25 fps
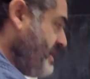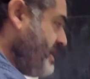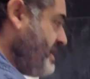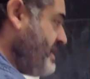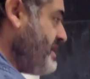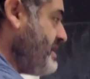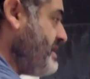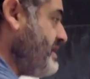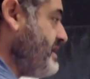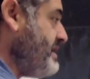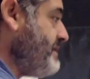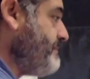
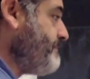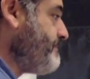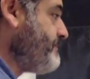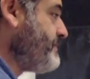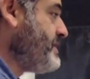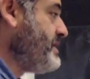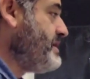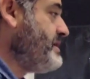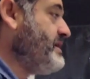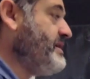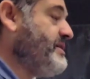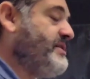
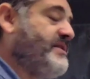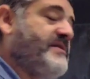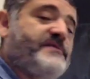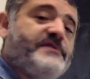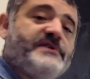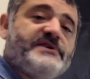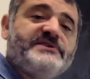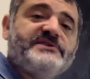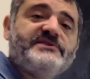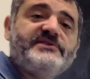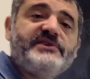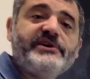The
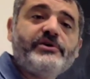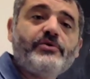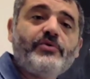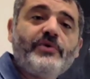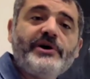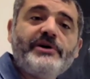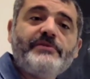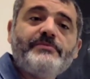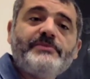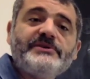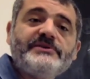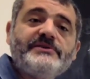first
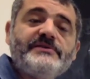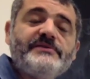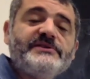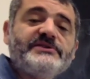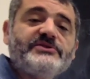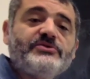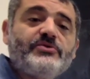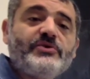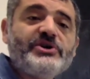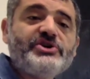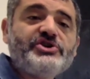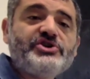requirement in
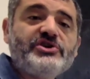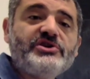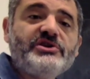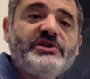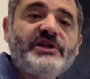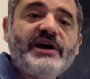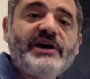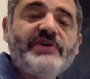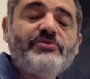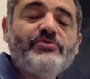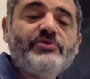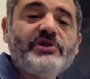this
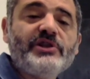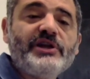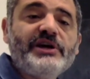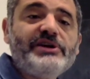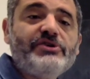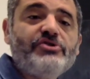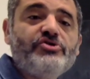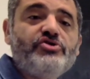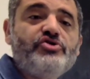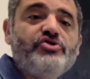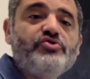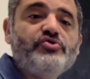question, I would
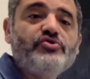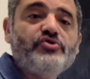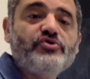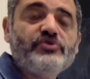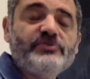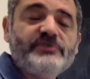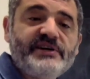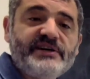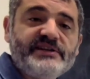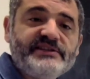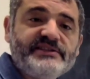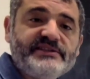like you
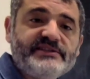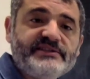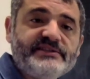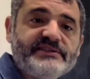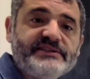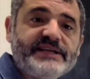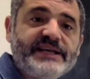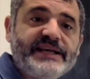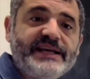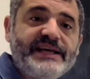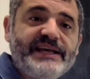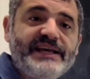to
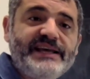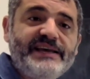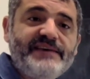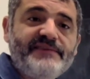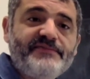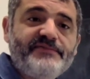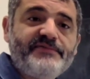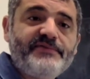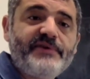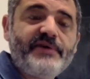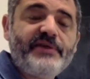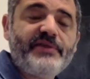test
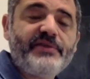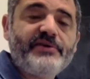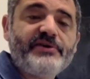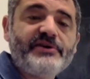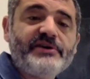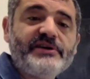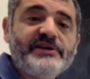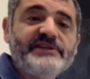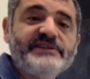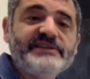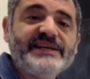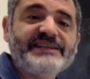if
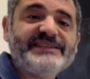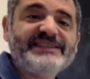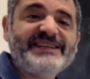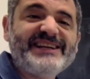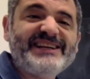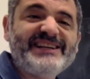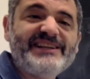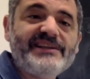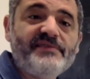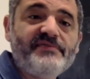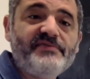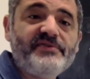there is a
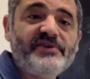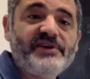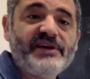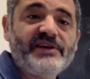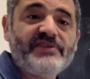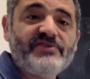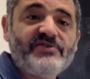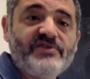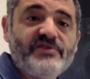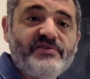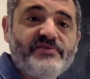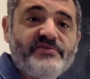
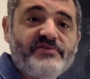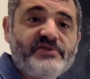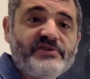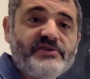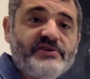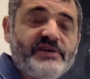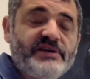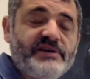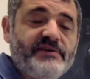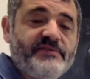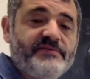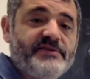significant
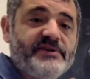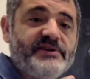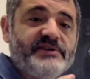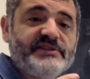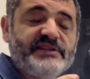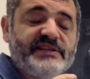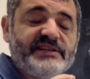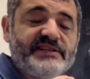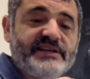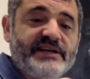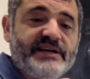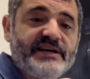difference, if there
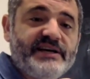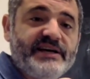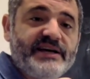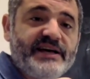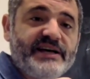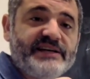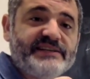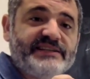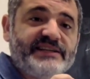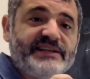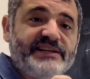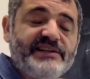is
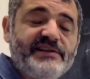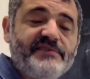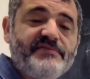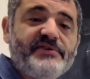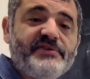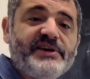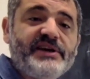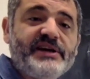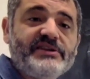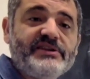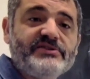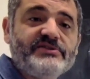a
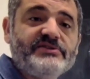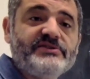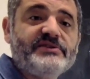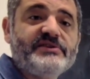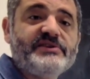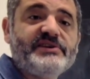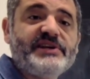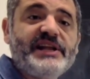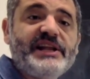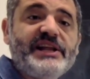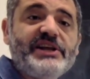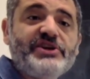significant
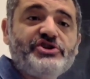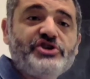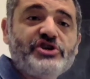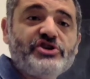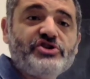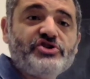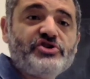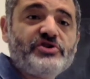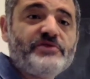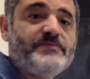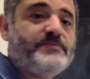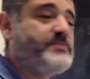
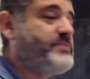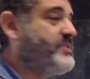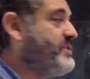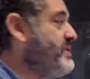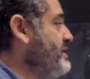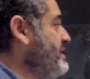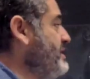relationship